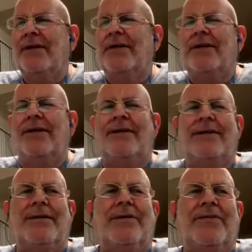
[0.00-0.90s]

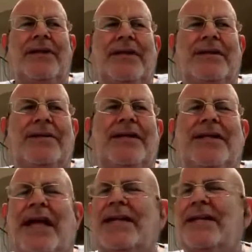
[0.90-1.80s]
of the
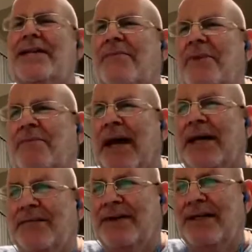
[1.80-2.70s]
descendants of the
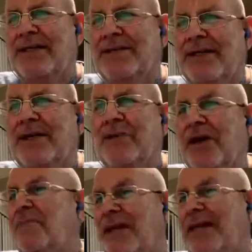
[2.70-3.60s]
Pandavas. He would
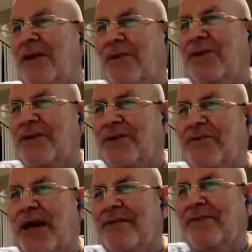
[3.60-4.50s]
have been the only
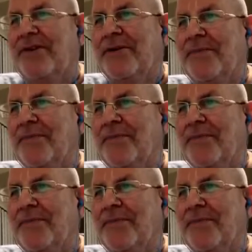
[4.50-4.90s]
survivor.